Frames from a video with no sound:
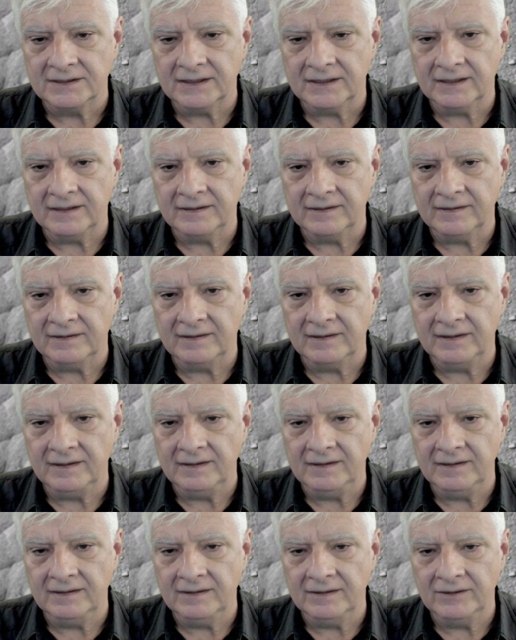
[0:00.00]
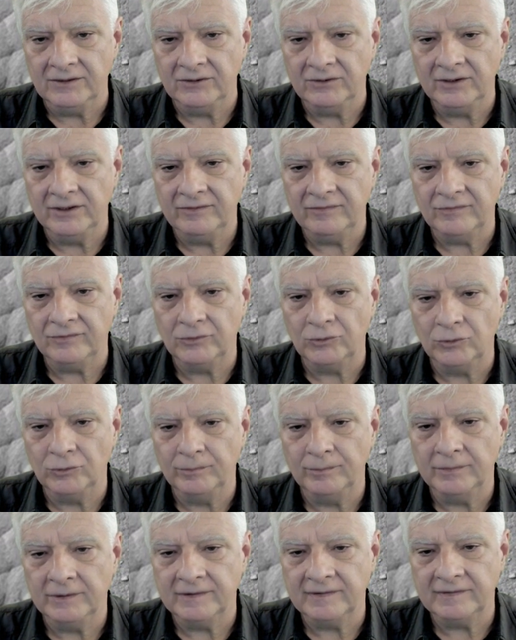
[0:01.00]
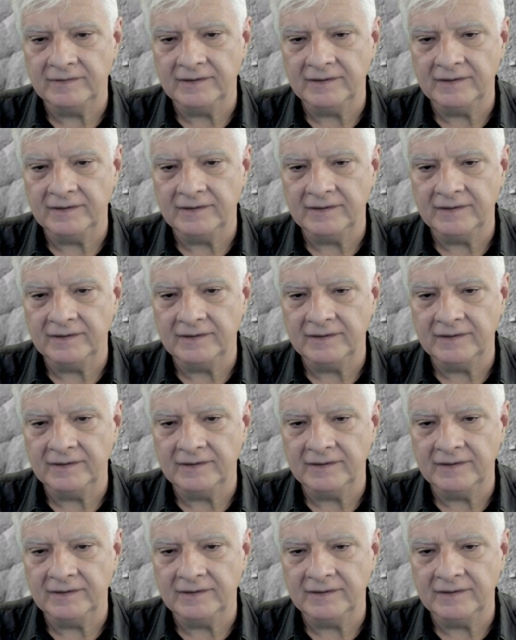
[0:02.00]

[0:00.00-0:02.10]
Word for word: Check out the uniform